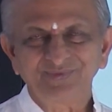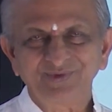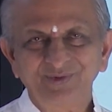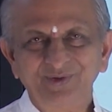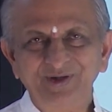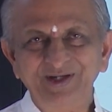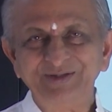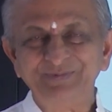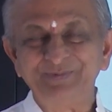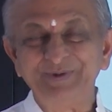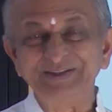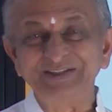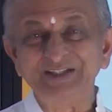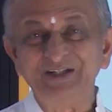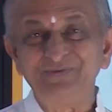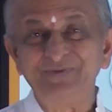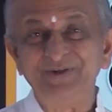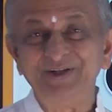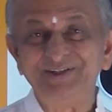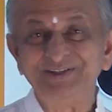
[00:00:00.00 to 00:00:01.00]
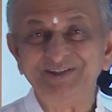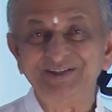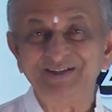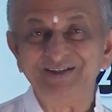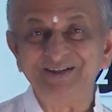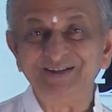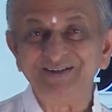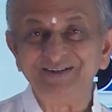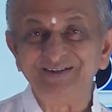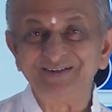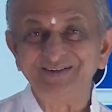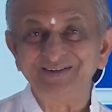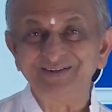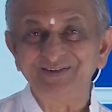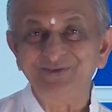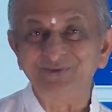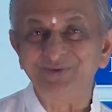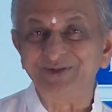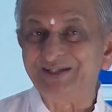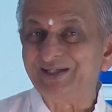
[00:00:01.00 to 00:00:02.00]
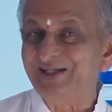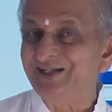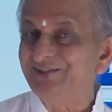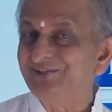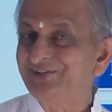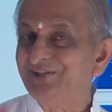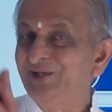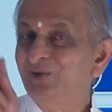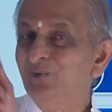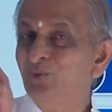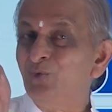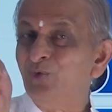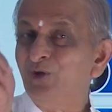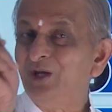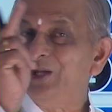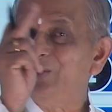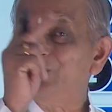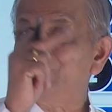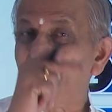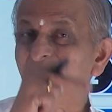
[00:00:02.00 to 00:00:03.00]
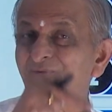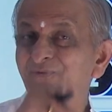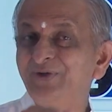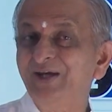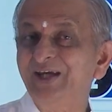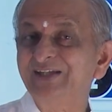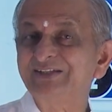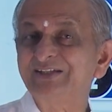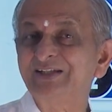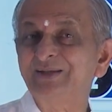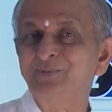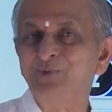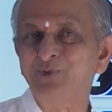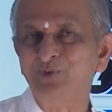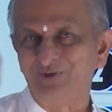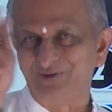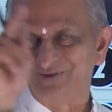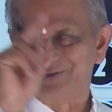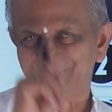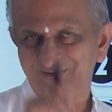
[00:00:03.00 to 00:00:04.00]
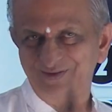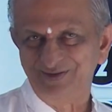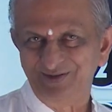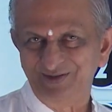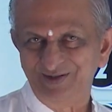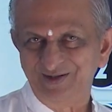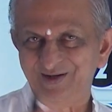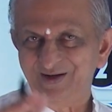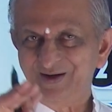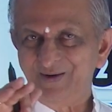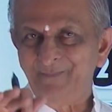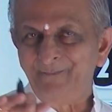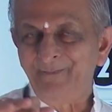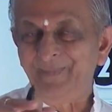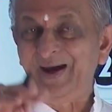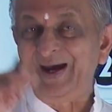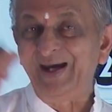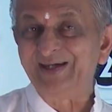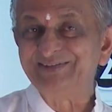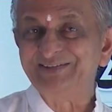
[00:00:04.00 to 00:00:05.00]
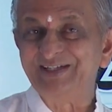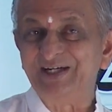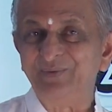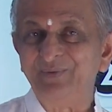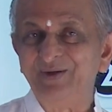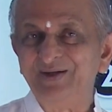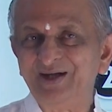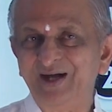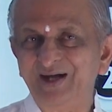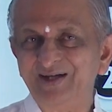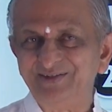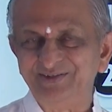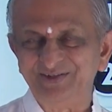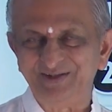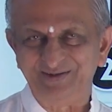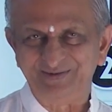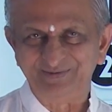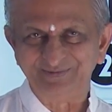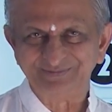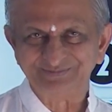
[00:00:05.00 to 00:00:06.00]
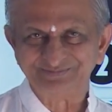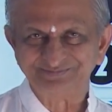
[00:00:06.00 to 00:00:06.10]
What is special features? We can see only one face of the moon. Backside we can't see.